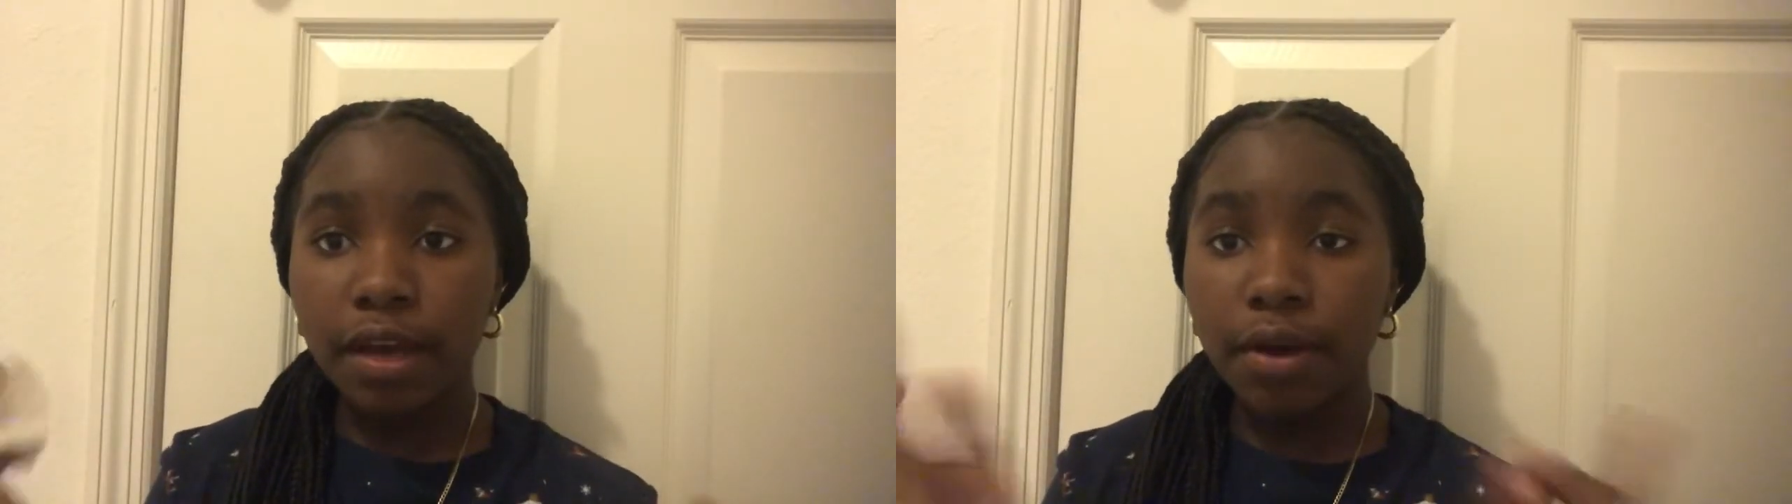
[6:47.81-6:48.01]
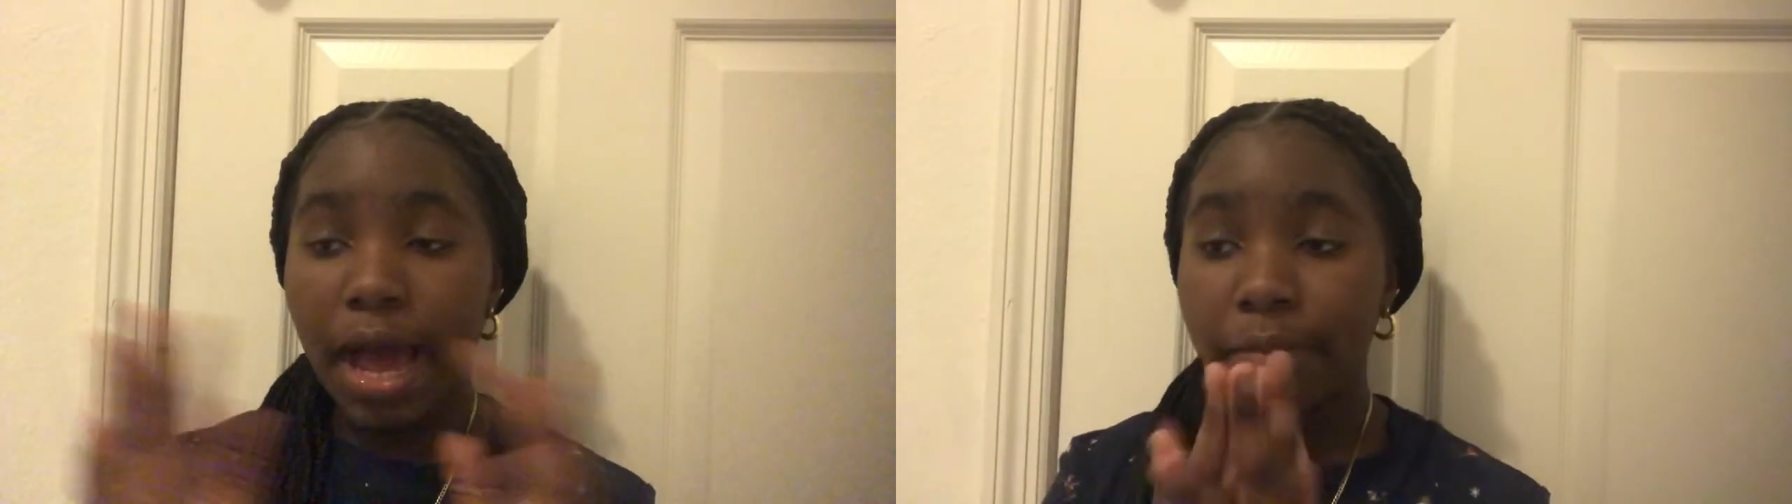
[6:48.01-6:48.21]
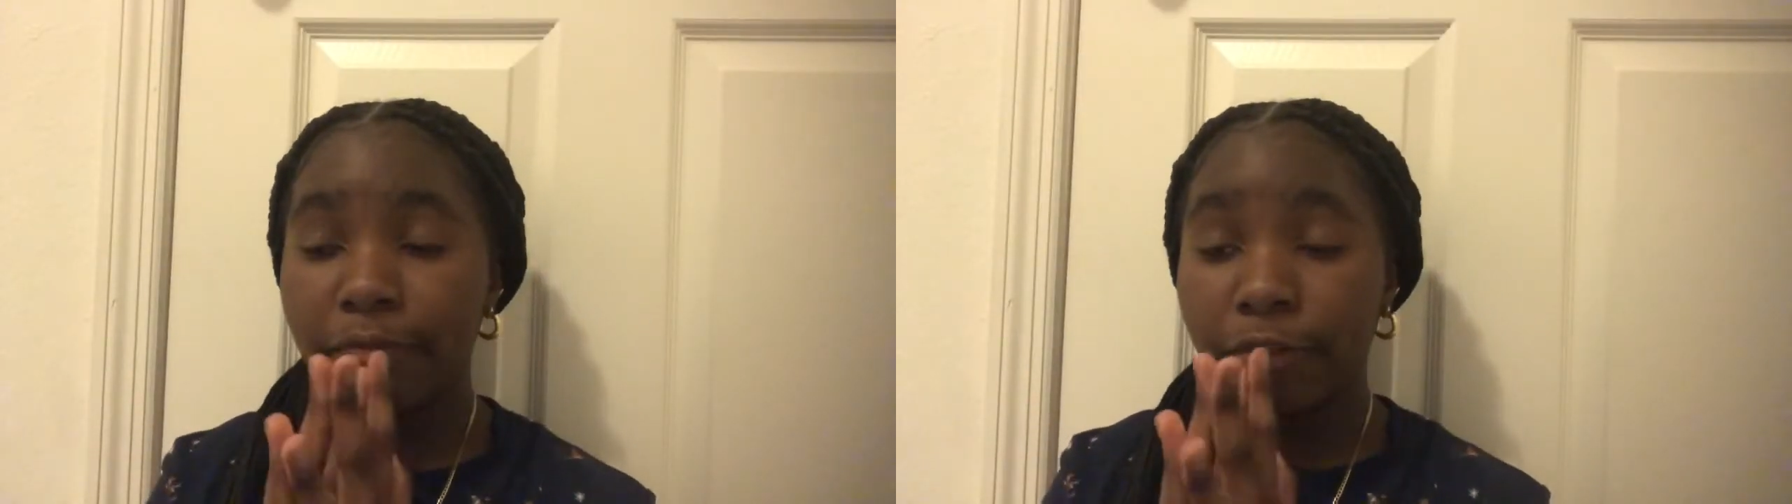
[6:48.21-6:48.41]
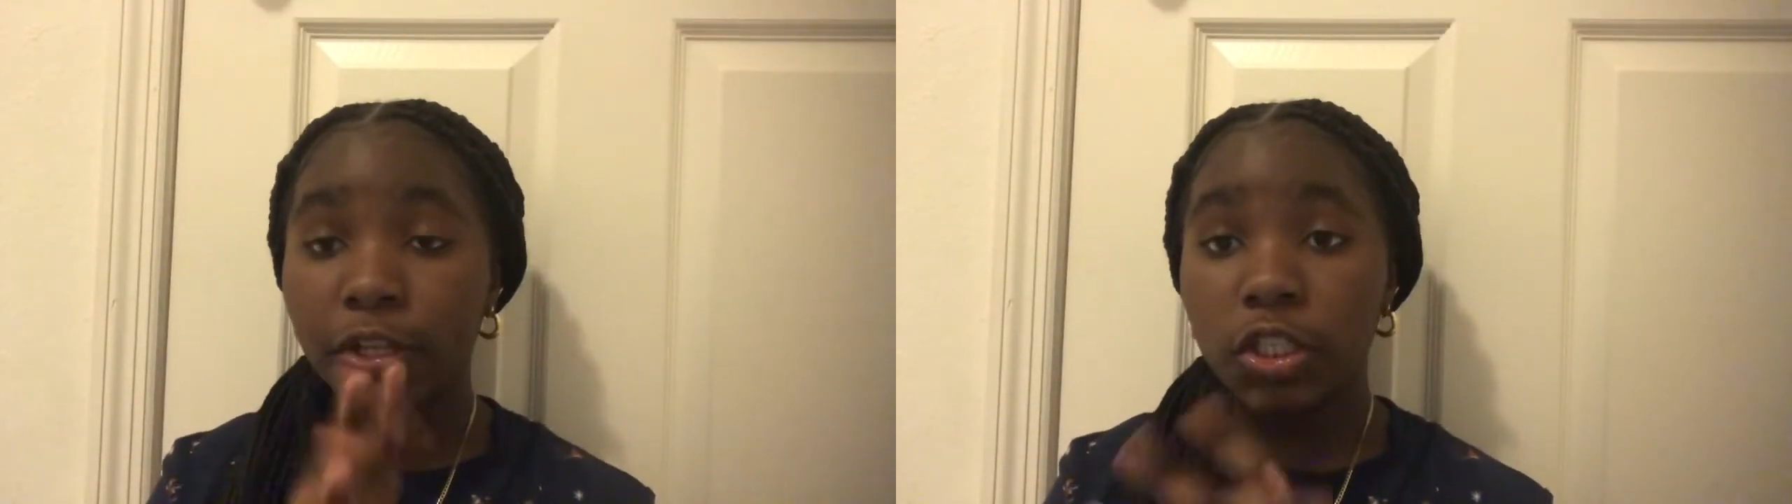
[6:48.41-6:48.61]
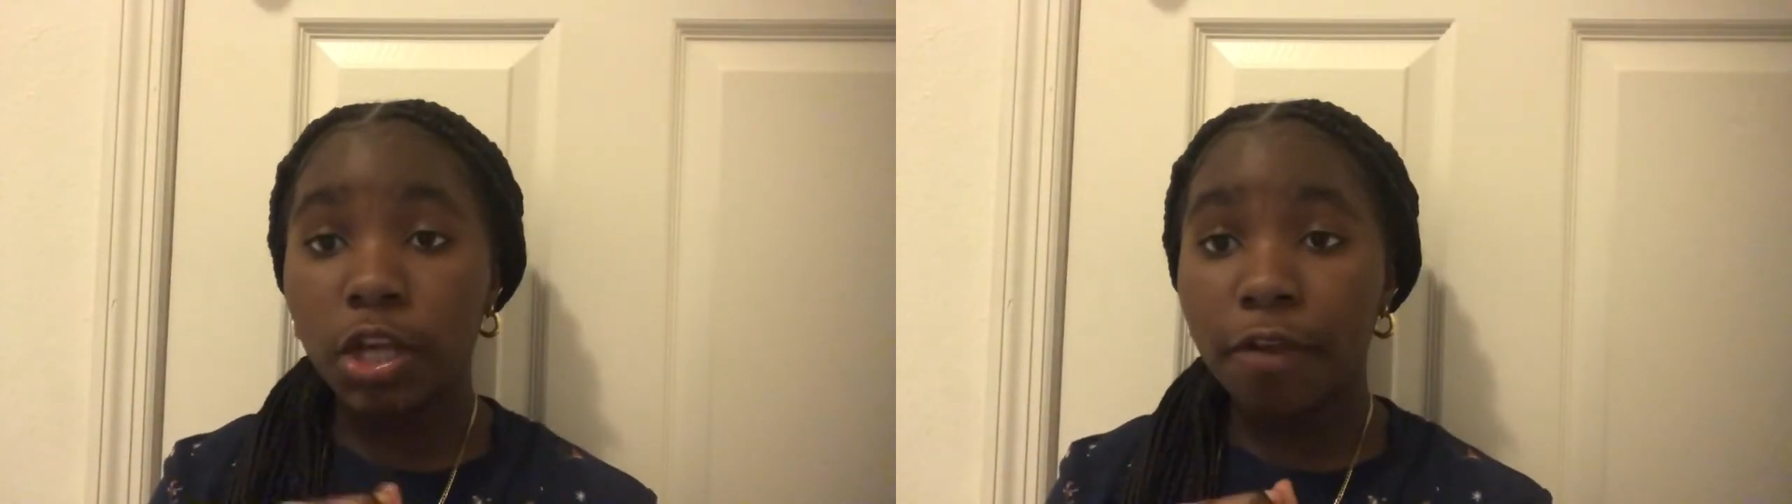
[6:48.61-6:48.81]
I'm really
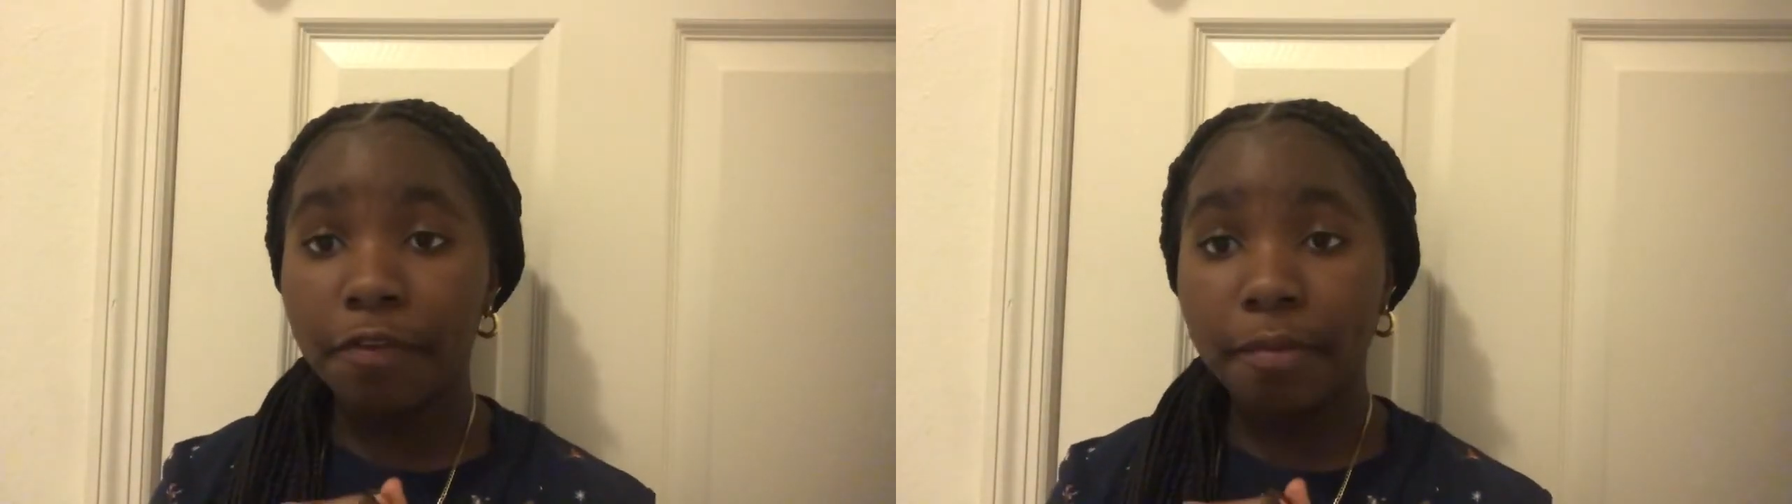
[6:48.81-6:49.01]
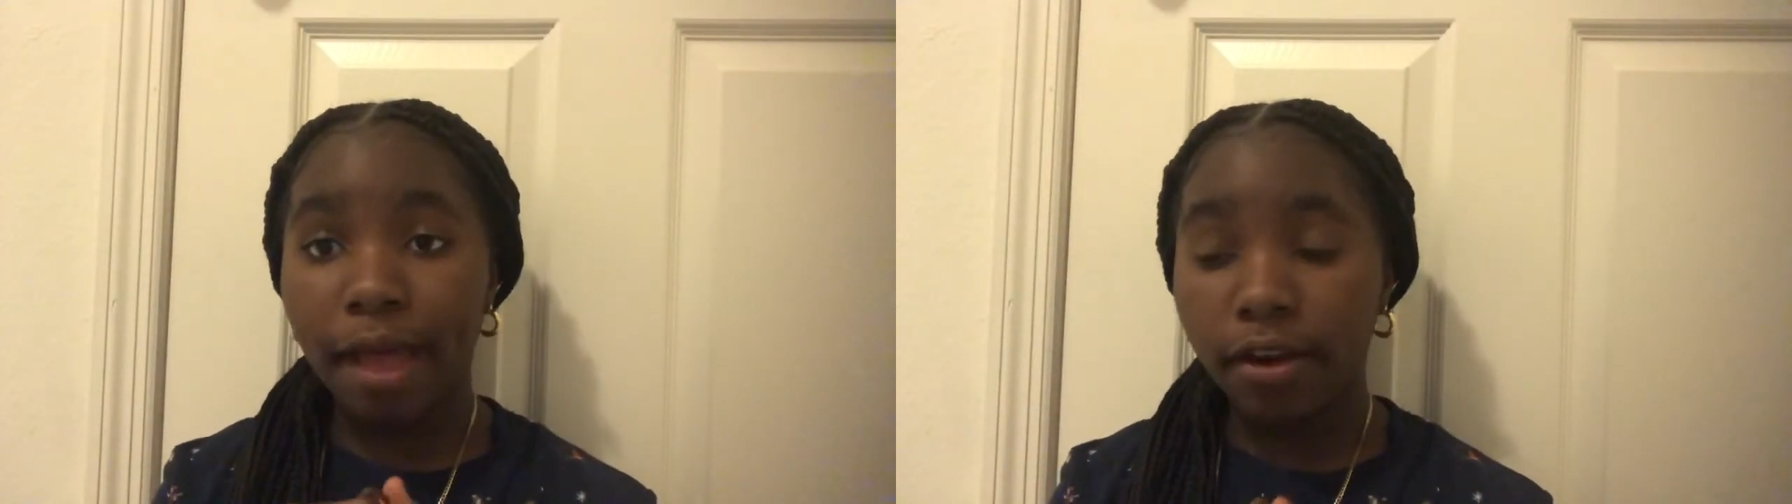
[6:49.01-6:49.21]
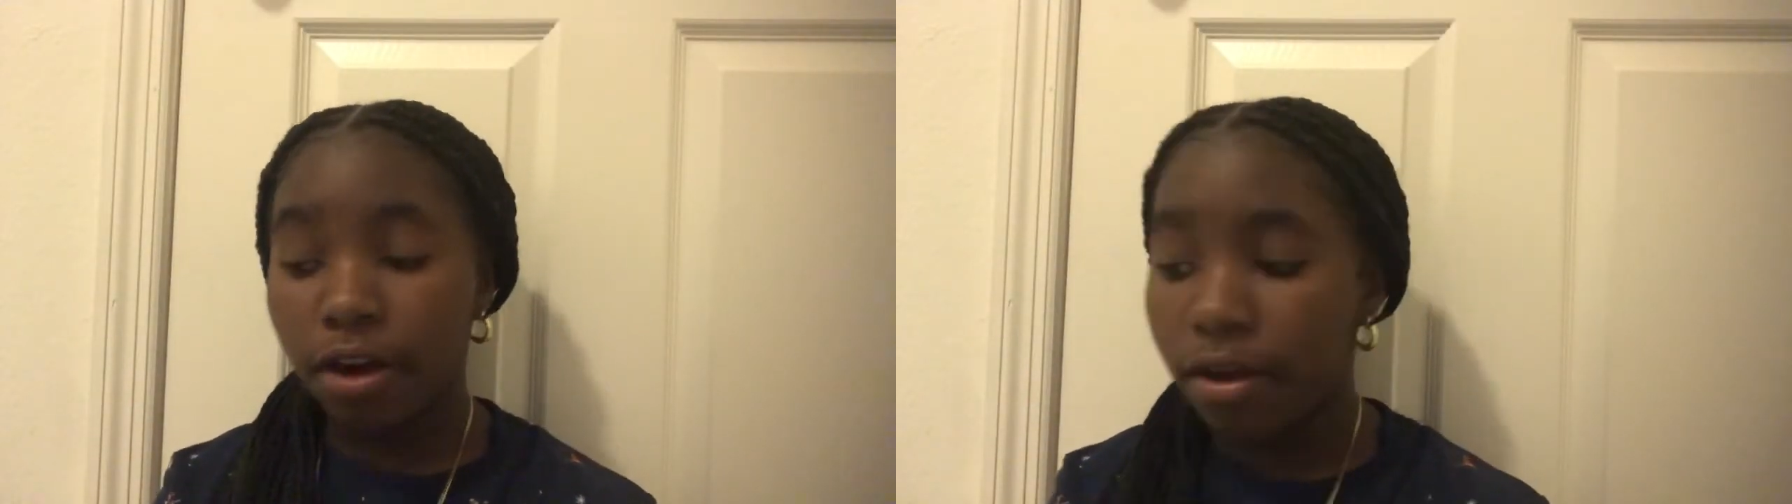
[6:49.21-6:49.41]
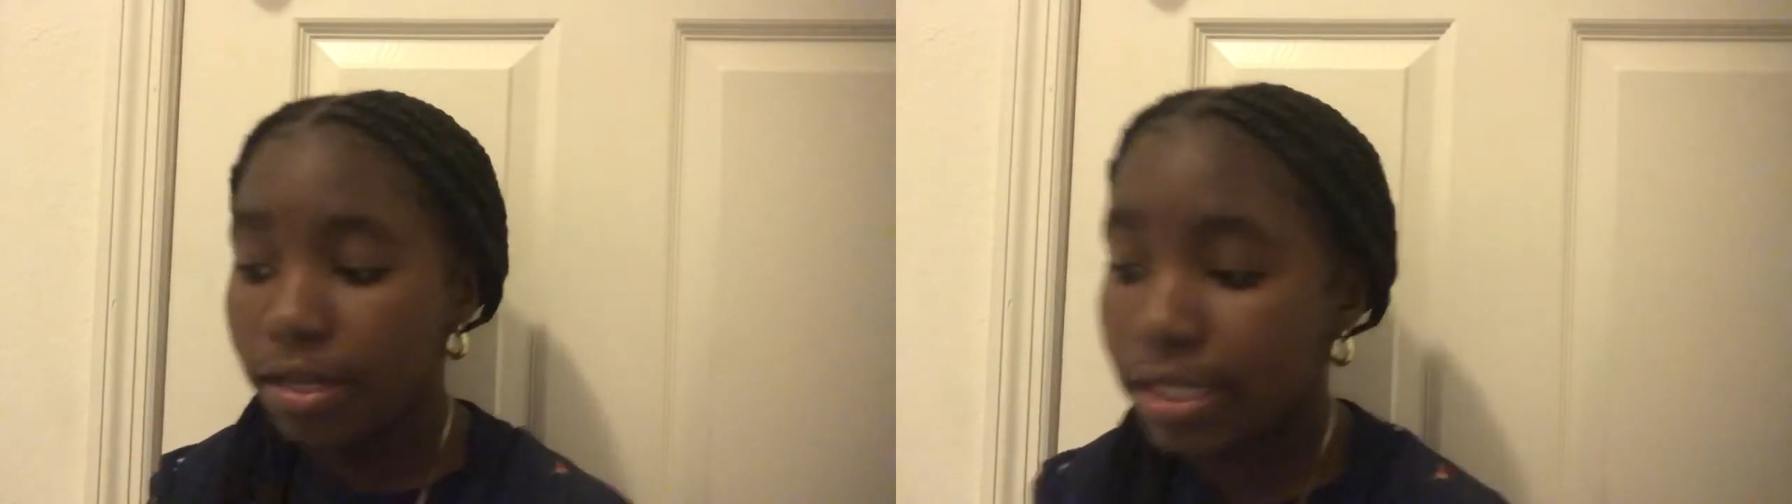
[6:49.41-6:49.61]
sorry for the background noise